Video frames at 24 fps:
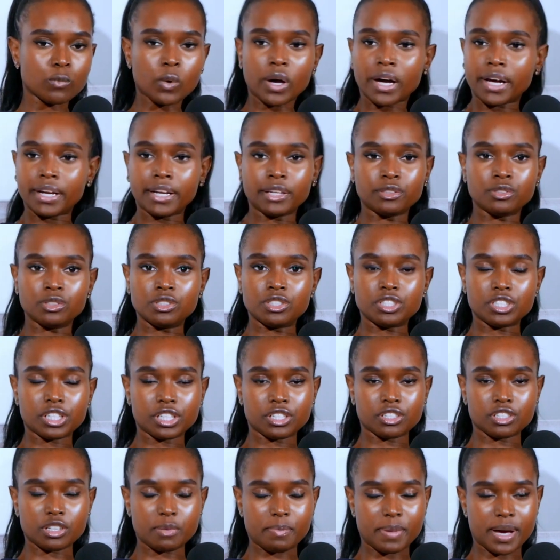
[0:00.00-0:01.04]
what can i do to
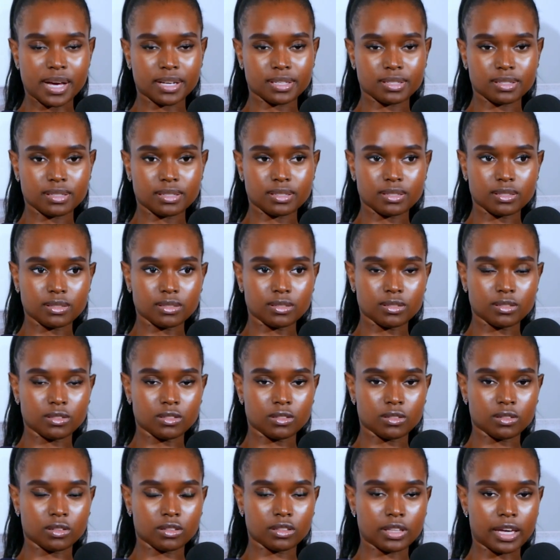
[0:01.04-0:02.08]
change the past
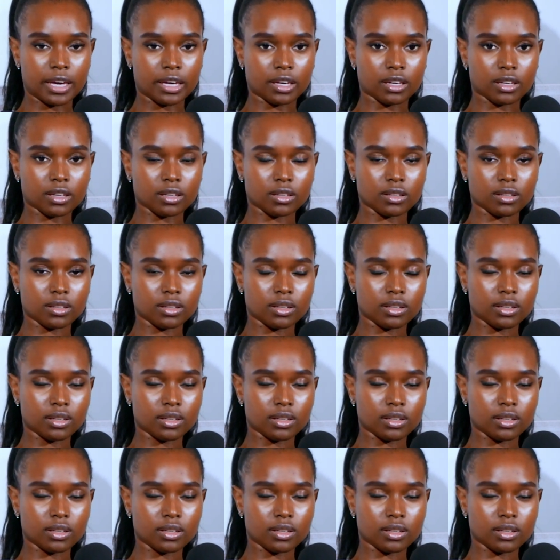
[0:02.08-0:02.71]
you know like